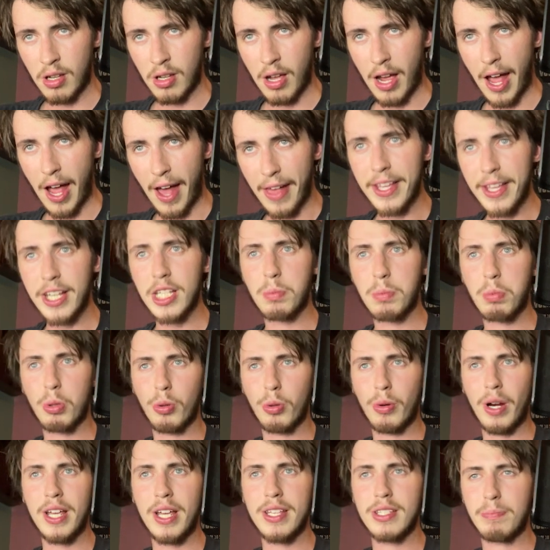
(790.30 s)
Alex
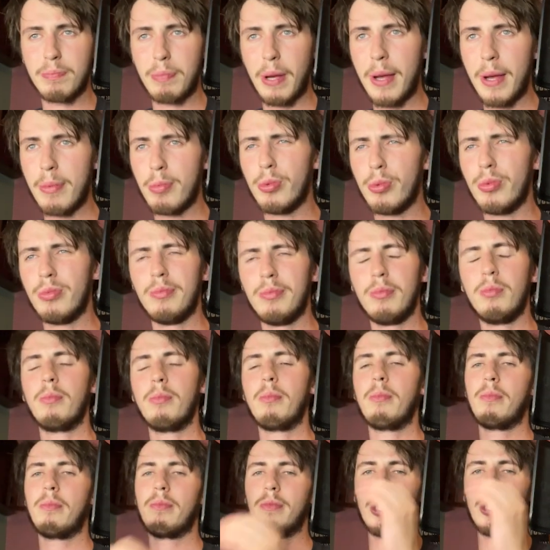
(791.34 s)
Perez, people,
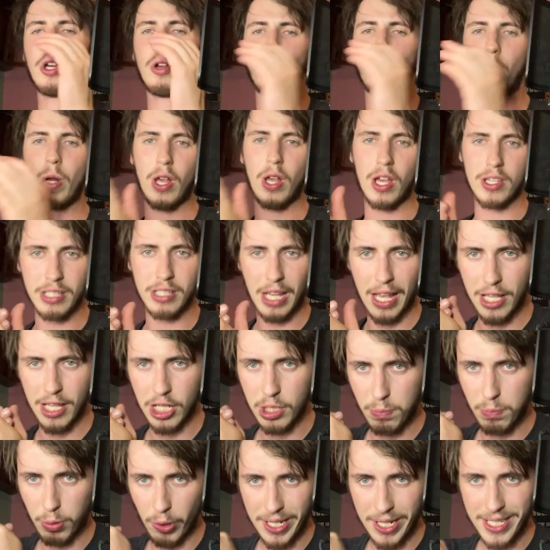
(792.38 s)
you gotta realize,
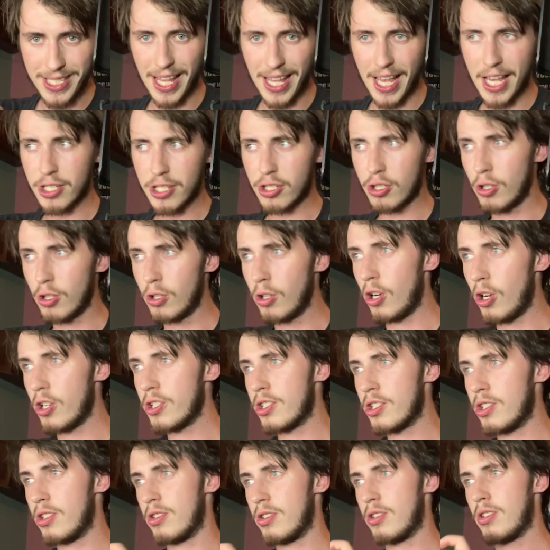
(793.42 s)
Alex Perez last 2
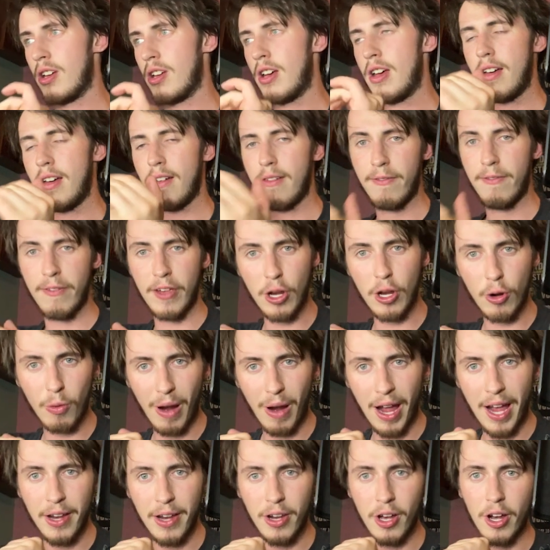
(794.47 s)
losses.
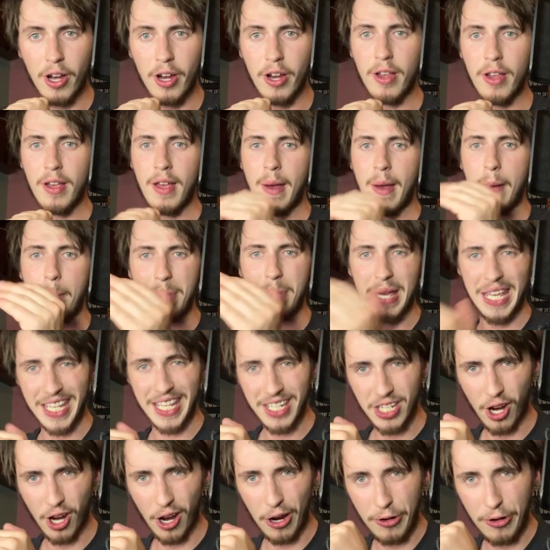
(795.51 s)
Figueiredo,
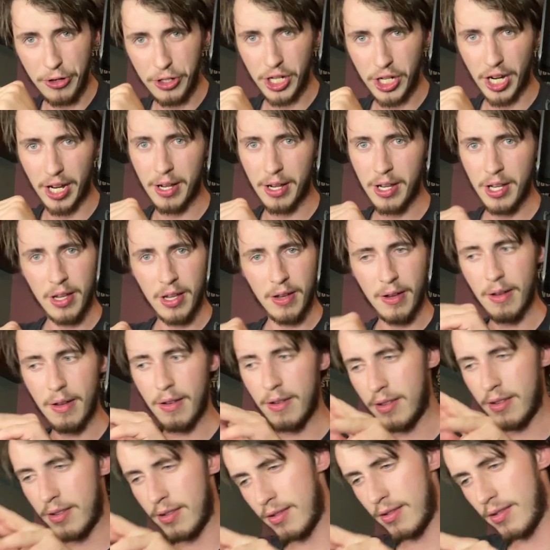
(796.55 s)
Pantoja.
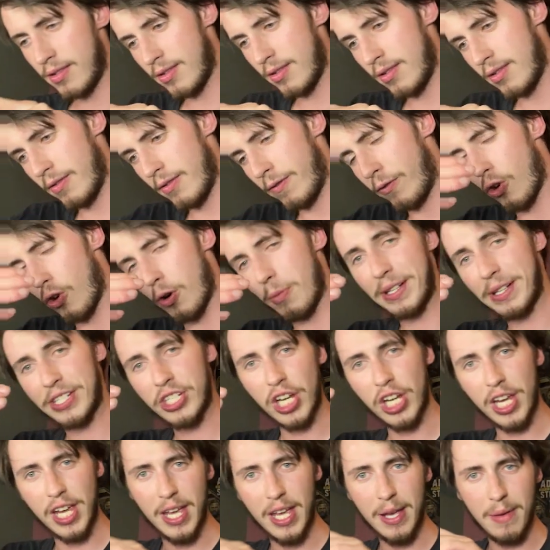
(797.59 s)
Former
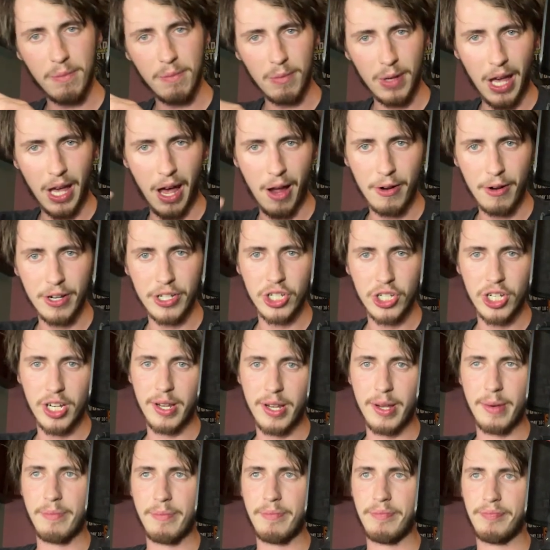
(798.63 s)
champ, current
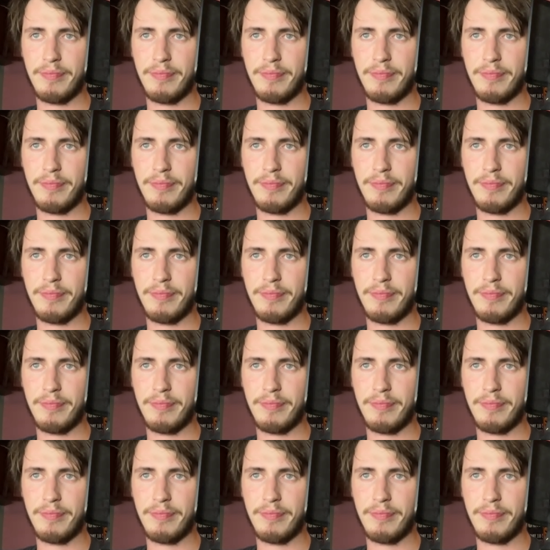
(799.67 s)
champ.